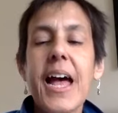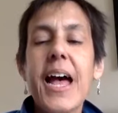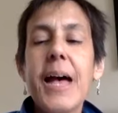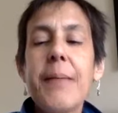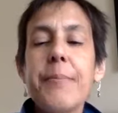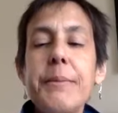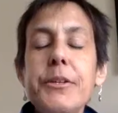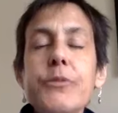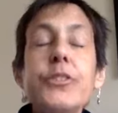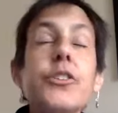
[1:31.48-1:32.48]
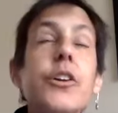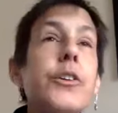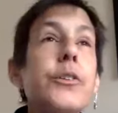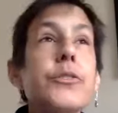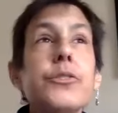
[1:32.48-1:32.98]
Maybe you
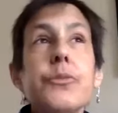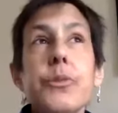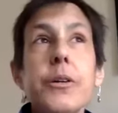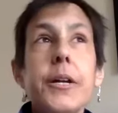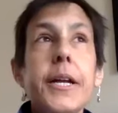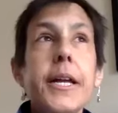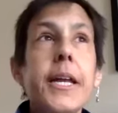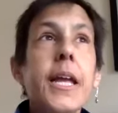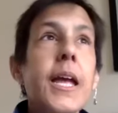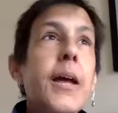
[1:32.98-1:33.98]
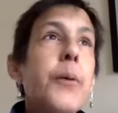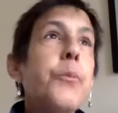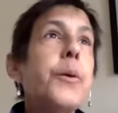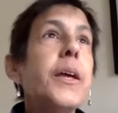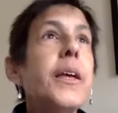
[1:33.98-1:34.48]
start your story
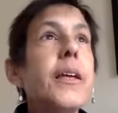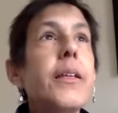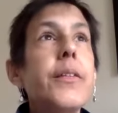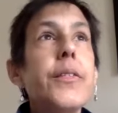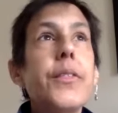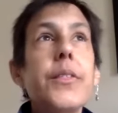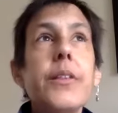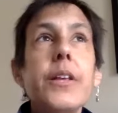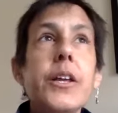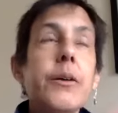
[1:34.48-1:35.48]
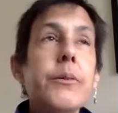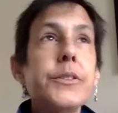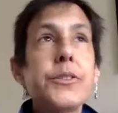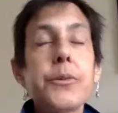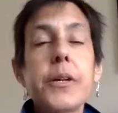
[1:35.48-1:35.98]
with, a
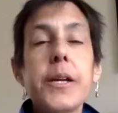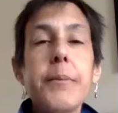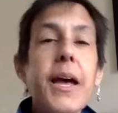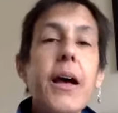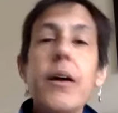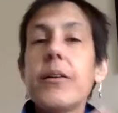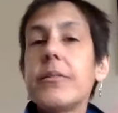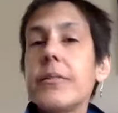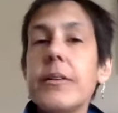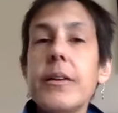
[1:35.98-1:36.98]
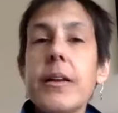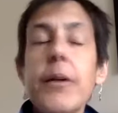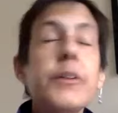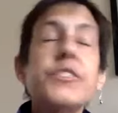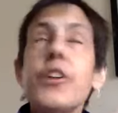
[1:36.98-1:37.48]
story about,
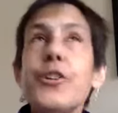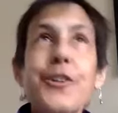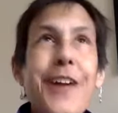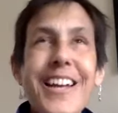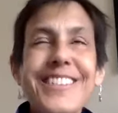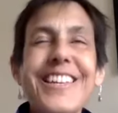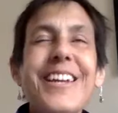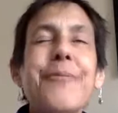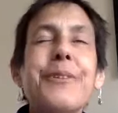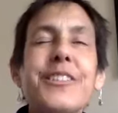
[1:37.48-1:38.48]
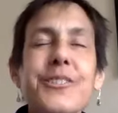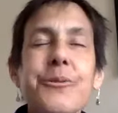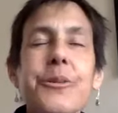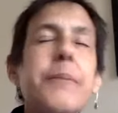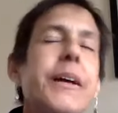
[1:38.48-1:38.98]
or start your essay with a
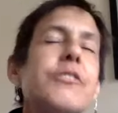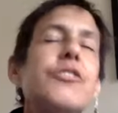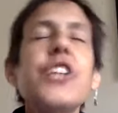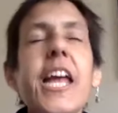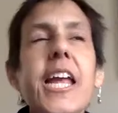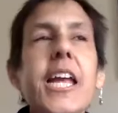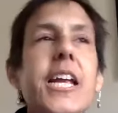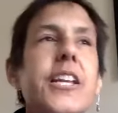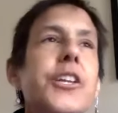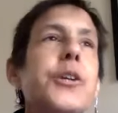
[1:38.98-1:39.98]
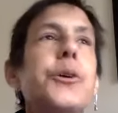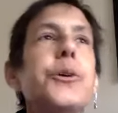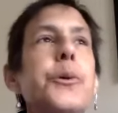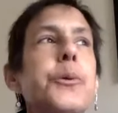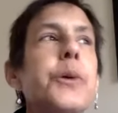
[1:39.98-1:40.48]
story about Jane,
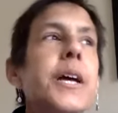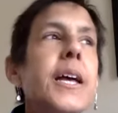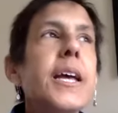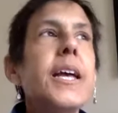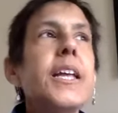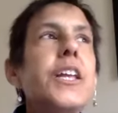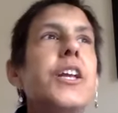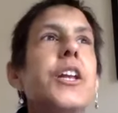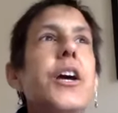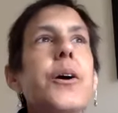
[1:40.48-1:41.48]
who, is